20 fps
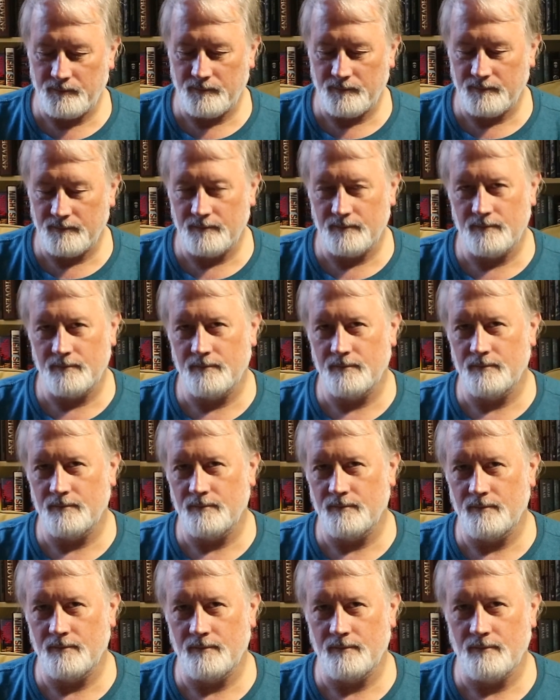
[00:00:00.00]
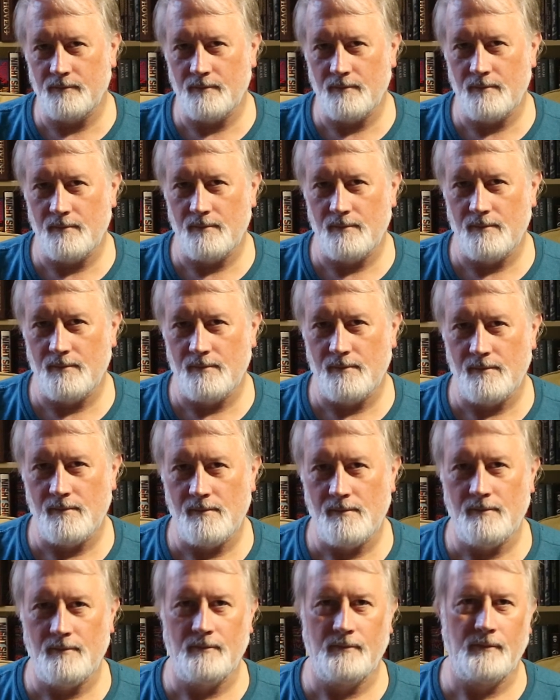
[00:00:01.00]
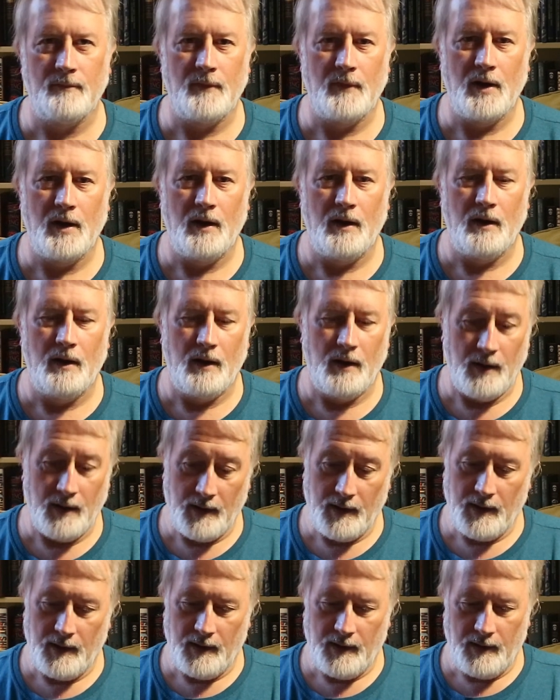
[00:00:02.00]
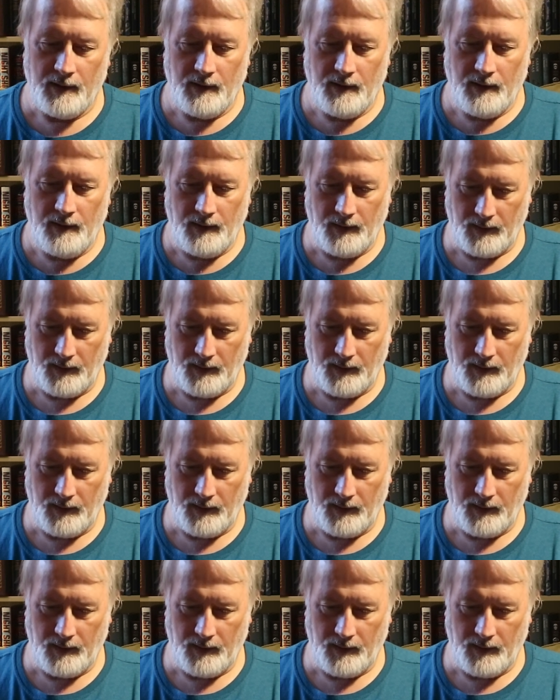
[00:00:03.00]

Nobody speaks.